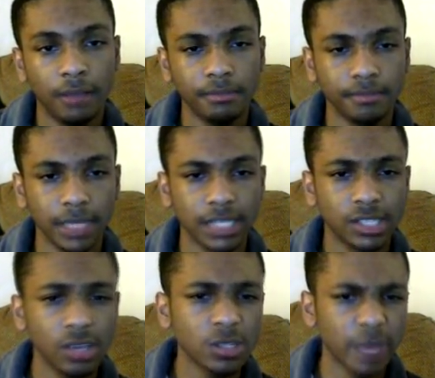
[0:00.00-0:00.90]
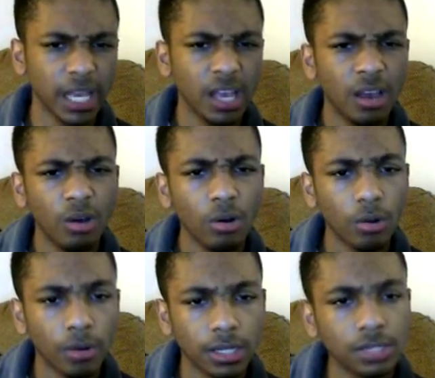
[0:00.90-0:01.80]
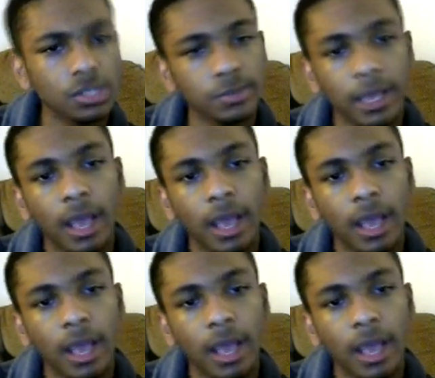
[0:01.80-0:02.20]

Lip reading: Excuse me. Oh, excuse me.